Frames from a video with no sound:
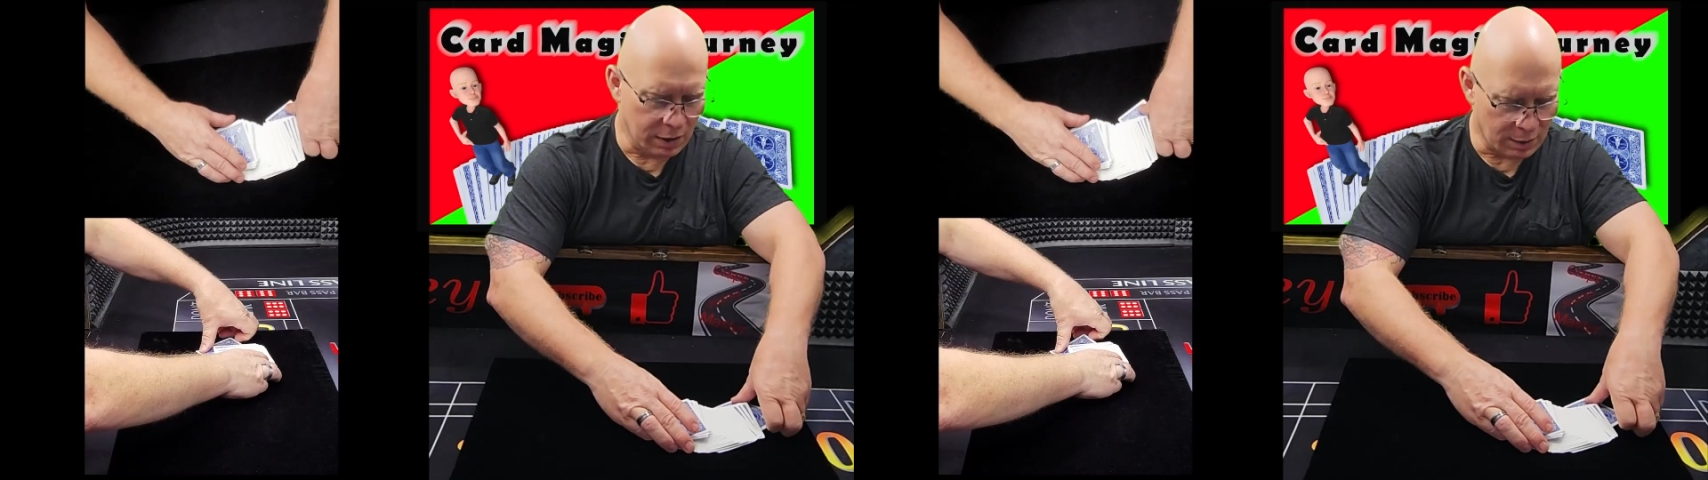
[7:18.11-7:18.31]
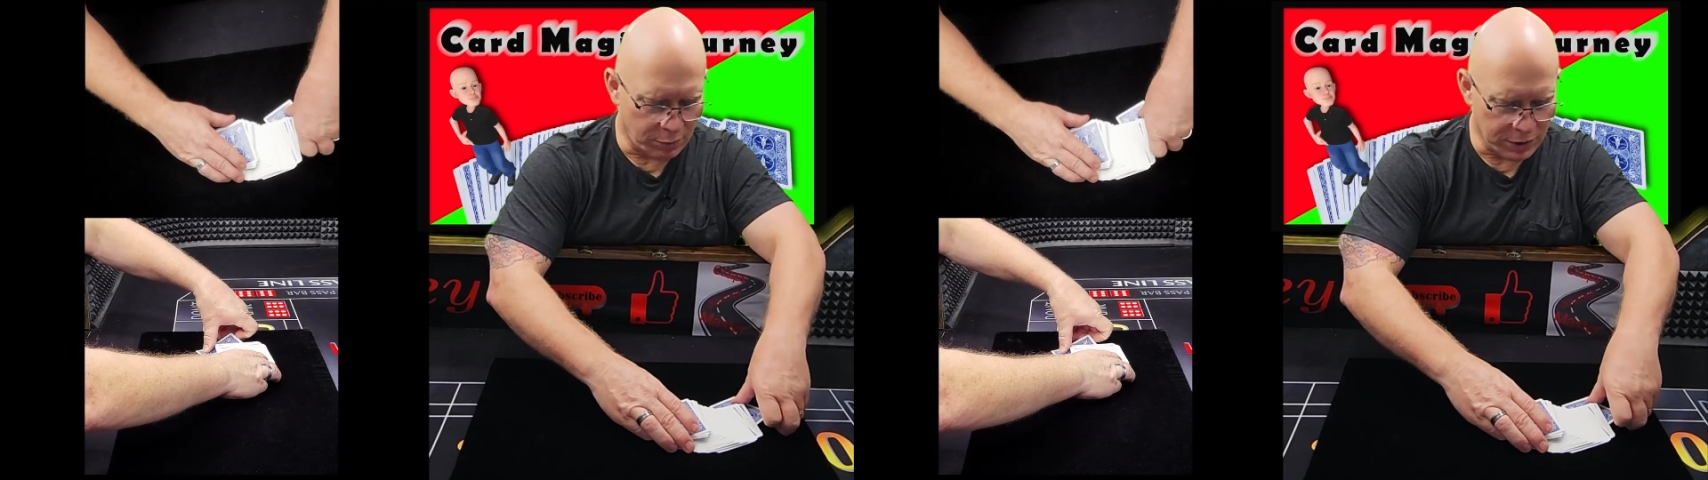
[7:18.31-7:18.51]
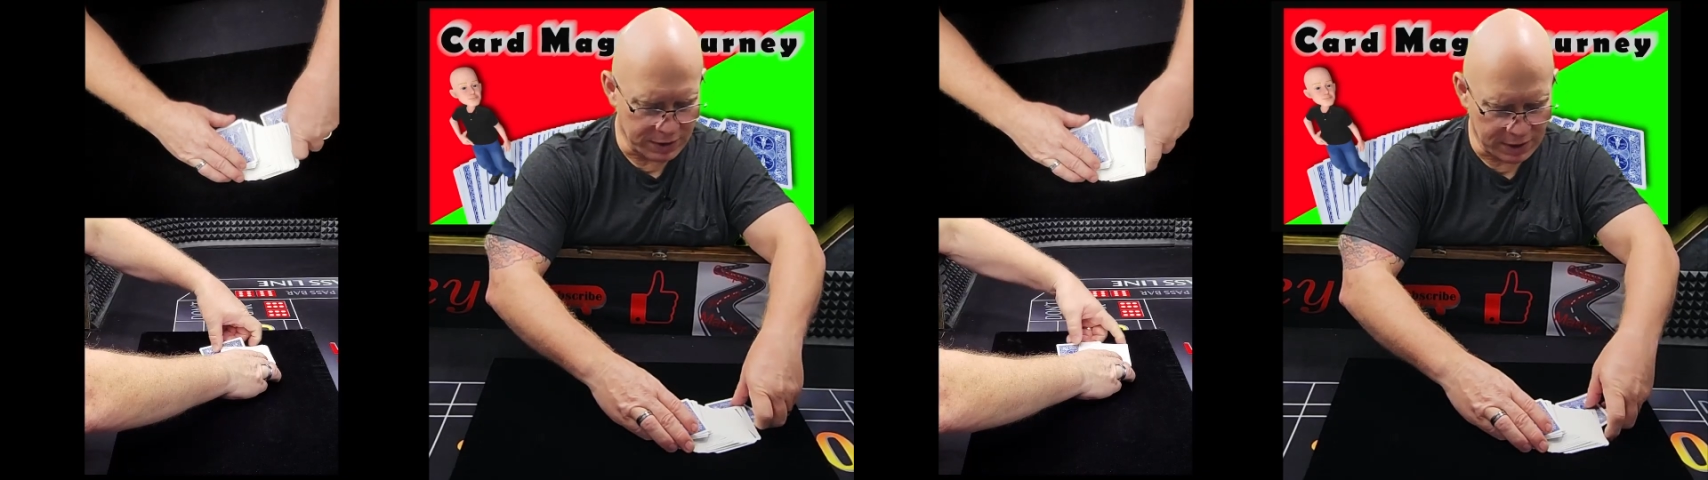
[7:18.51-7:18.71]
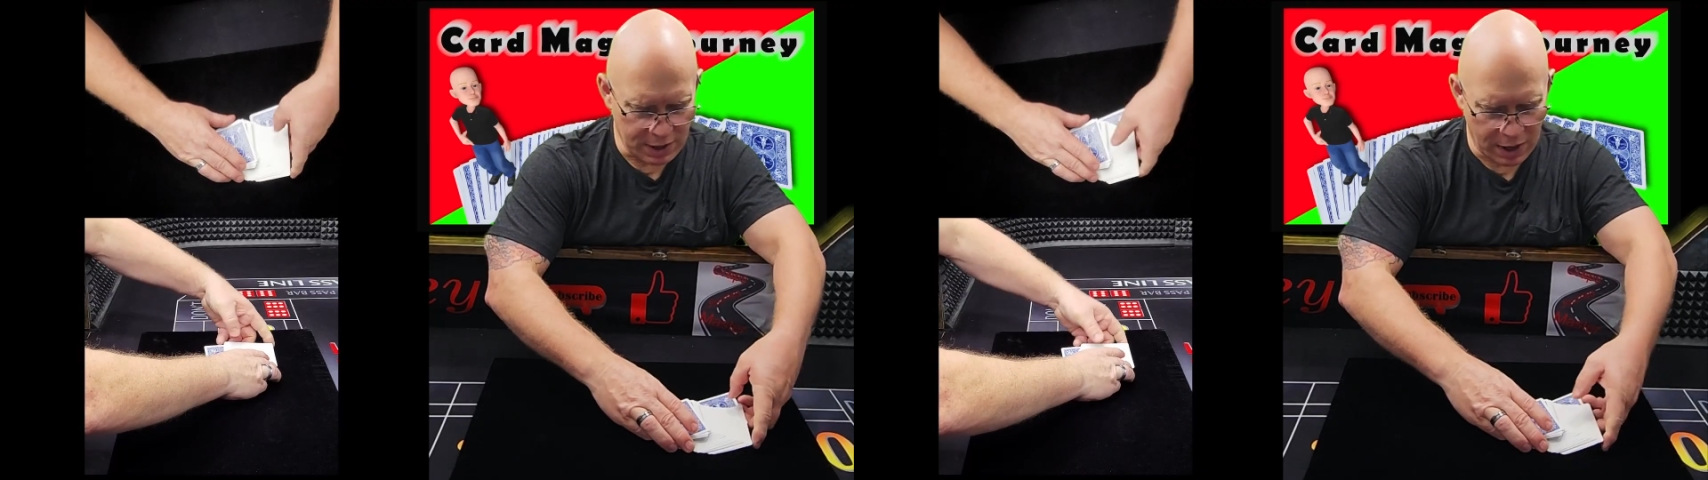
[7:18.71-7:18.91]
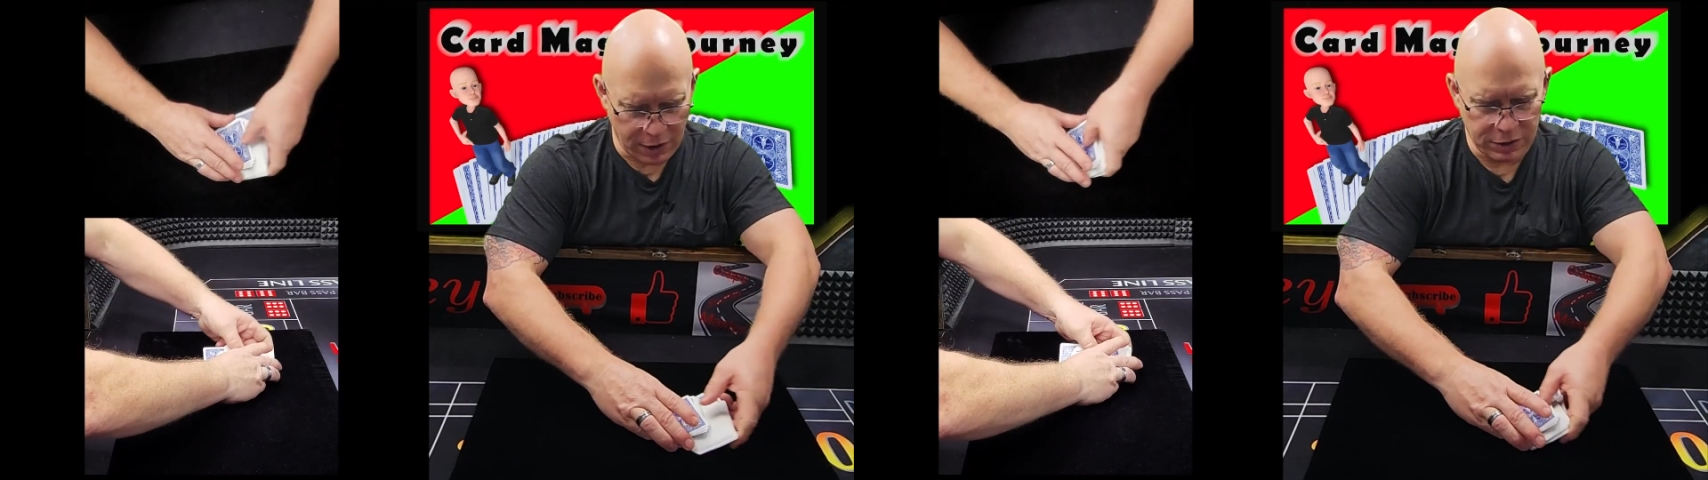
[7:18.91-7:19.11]
the
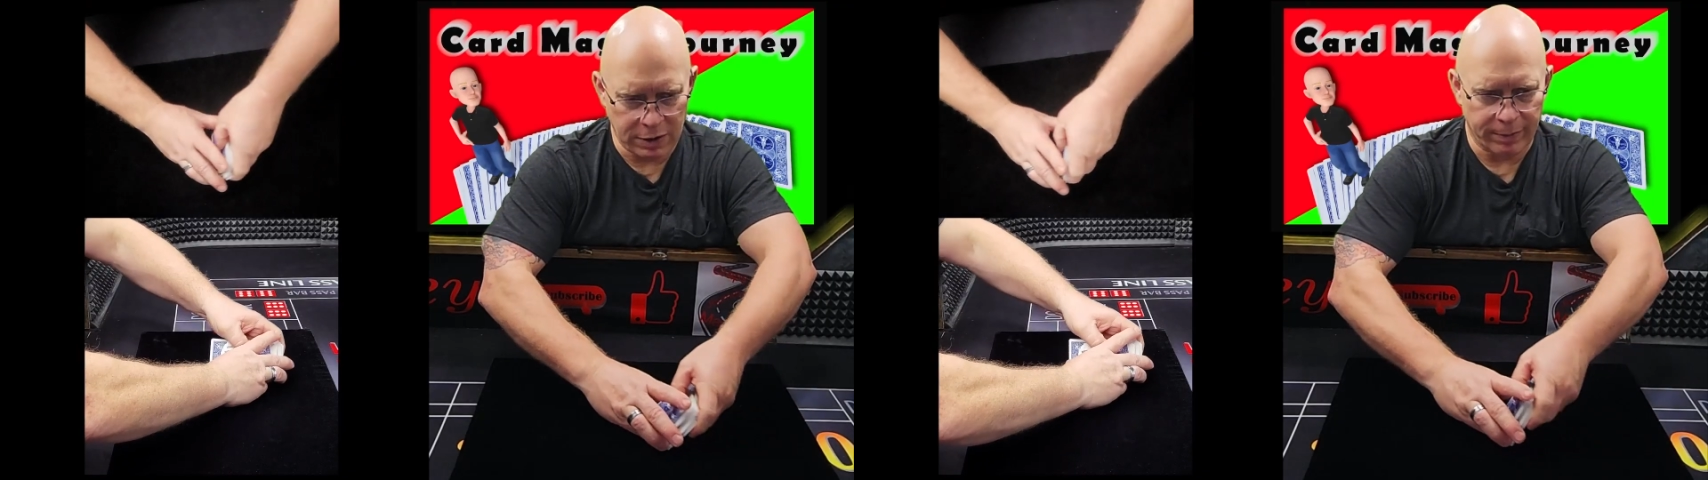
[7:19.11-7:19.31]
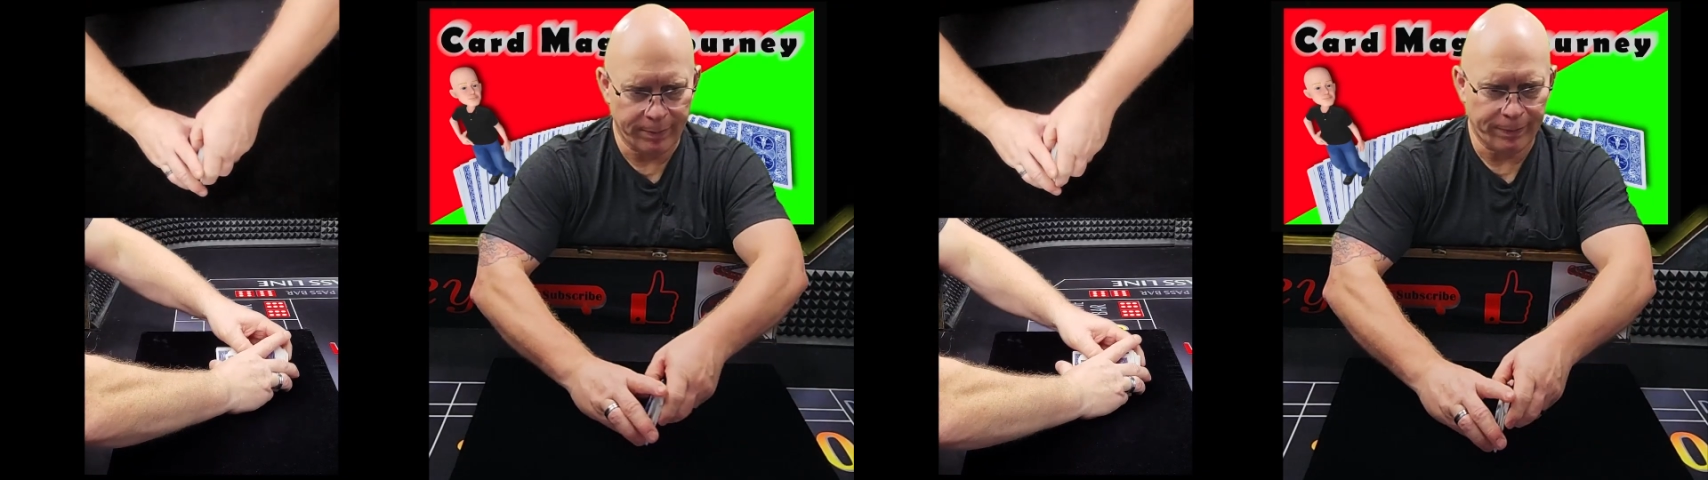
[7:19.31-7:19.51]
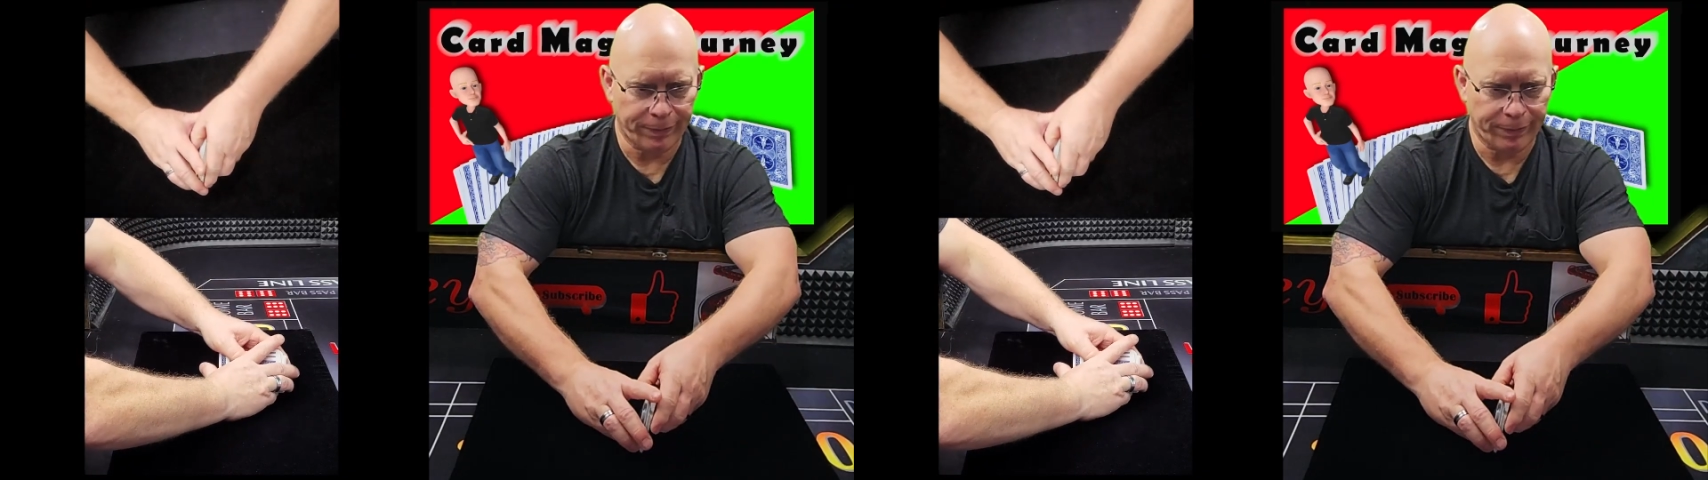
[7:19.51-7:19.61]
presentation.